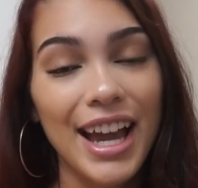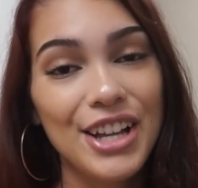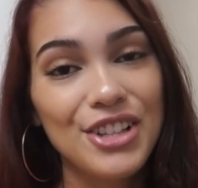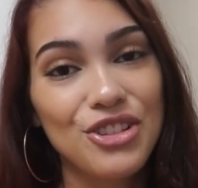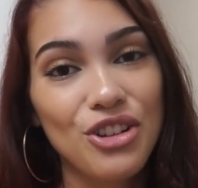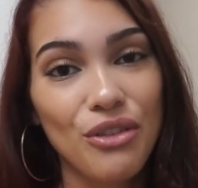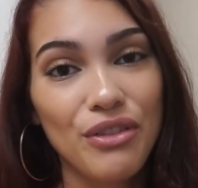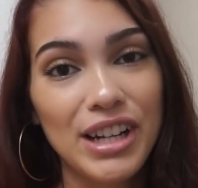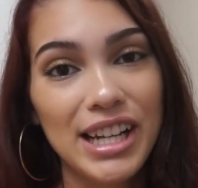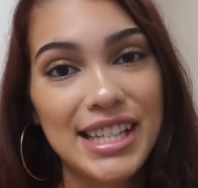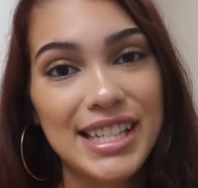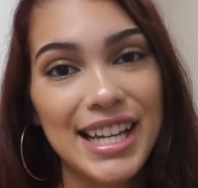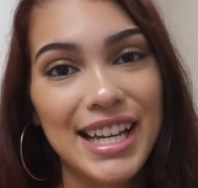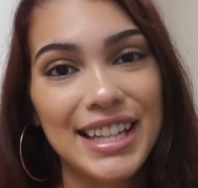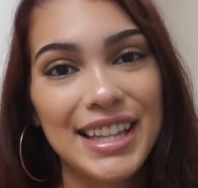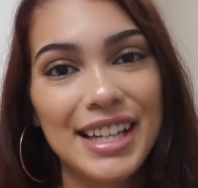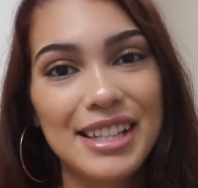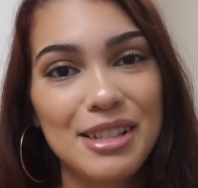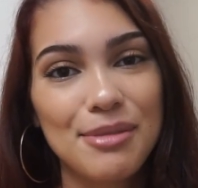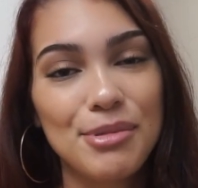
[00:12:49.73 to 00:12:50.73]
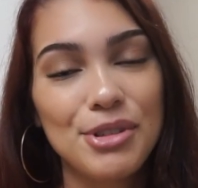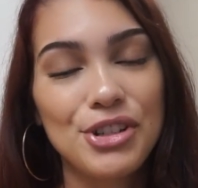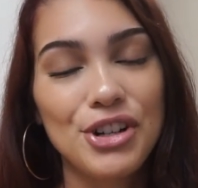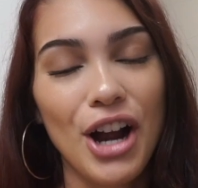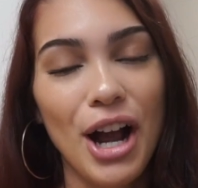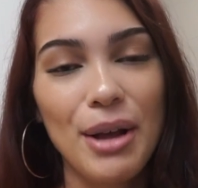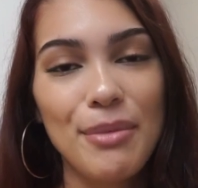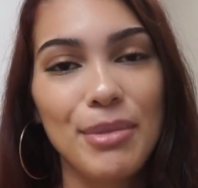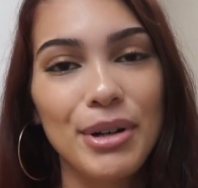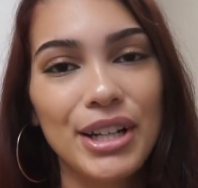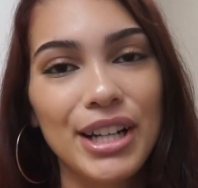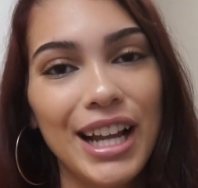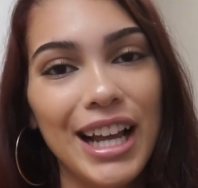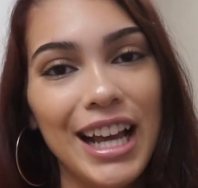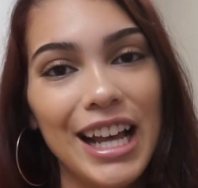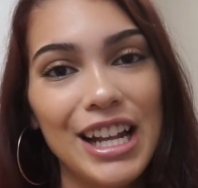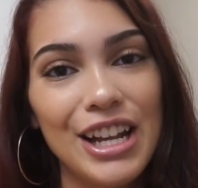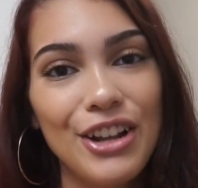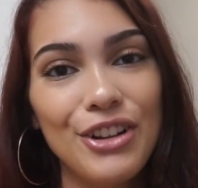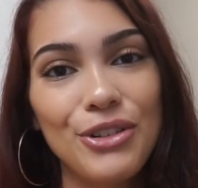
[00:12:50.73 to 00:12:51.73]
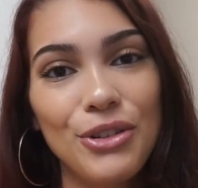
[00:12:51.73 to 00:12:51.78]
and don't forget to hit that subscribe button and